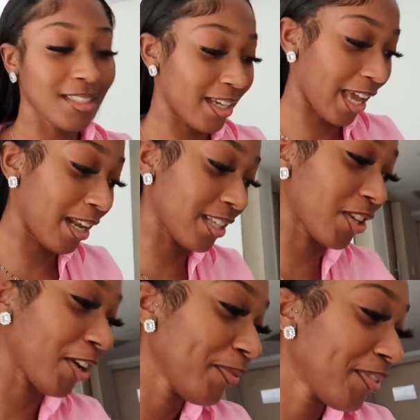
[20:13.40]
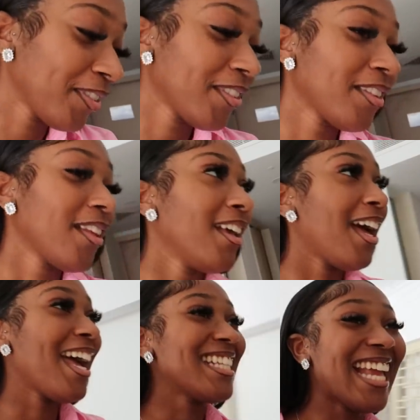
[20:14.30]
okay, let's go.
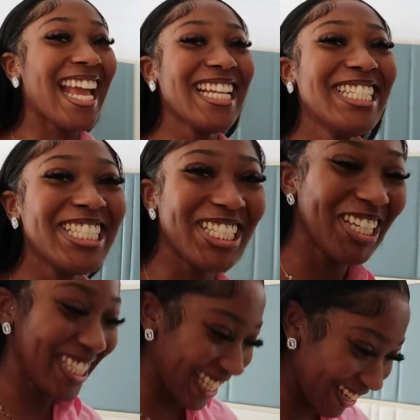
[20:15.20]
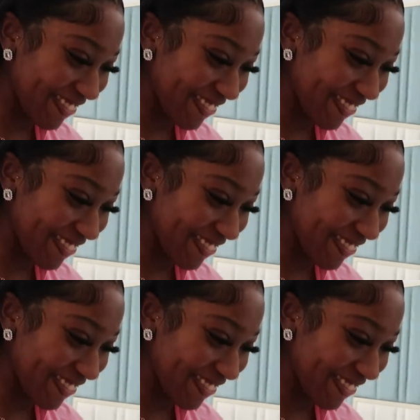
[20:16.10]
I changed due to the